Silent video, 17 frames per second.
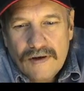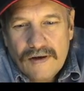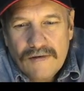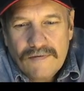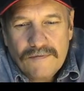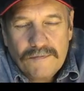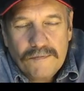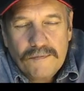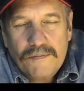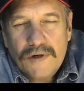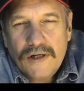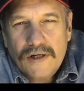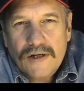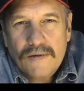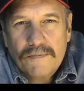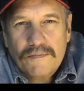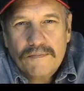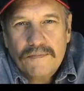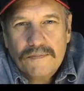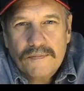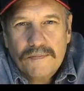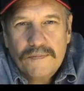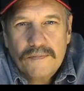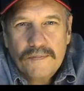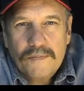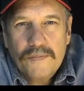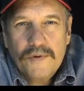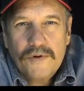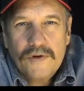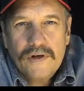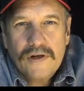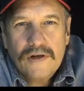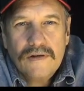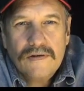I've become
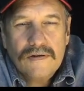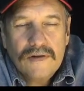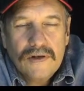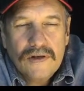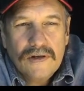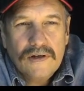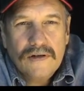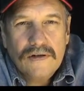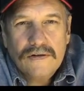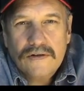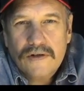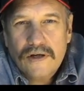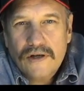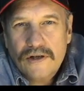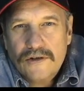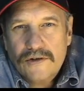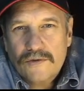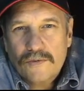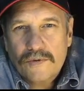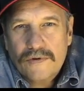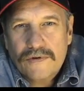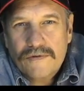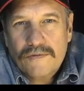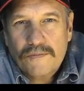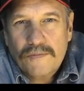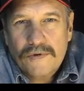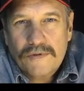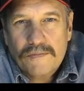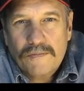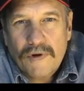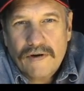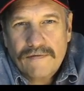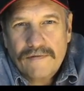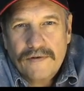pretty in touch
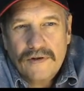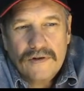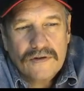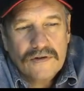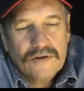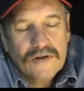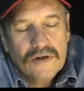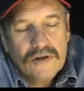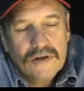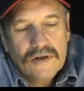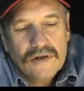with my fears.